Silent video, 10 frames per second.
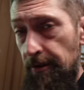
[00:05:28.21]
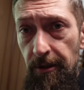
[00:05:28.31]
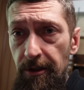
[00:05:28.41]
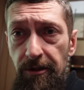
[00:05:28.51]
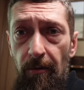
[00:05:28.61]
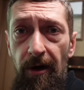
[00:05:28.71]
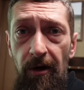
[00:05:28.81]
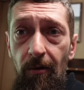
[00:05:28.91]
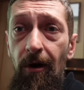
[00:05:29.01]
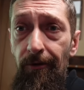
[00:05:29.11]
Because no
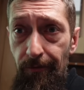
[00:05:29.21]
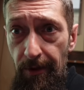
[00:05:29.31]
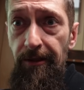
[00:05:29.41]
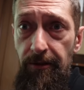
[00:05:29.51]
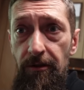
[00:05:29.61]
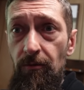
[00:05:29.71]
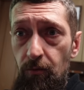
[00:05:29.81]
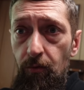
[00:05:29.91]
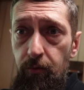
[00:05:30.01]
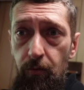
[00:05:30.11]
matter what, that's
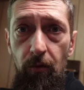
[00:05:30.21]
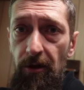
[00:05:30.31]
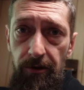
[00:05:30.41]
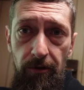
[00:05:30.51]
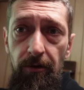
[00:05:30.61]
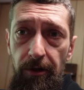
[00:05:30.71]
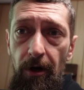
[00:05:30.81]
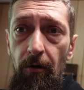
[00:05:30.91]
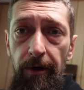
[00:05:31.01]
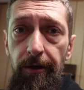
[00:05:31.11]
what's going to
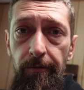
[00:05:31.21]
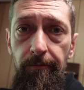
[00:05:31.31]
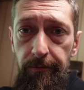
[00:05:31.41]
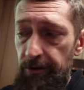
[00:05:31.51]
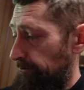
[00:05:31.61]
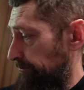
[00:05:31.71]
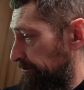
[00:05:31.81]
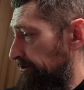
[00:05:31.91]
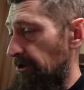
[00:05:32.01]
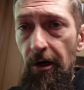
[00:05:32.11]
go in them is
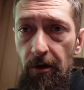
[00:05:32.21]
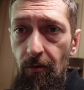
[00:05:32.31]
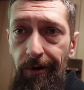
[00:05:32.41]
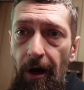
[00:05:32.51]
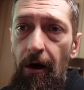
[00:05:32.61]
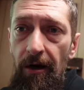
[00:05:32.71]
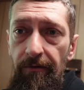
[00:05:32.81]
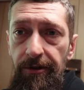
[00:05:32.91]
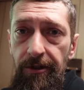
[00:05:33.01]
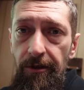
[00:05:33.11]
junk. We all have
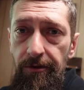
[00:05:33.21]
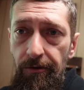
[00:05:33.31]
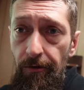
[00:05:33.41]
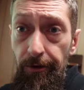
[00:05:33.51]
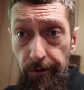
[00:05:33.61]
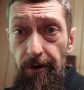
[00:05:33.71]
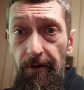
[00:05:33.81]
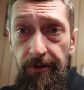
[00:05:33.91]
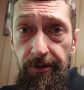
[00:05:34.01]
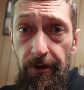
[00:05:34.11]
a junk drawer. Do you
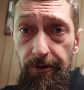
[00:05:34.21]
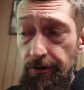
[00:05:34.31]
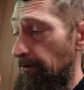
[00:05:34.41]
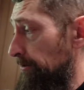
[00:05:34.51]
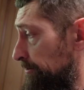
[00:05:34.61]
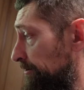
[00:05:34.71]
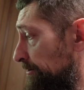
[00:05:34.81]
have a junk drawer?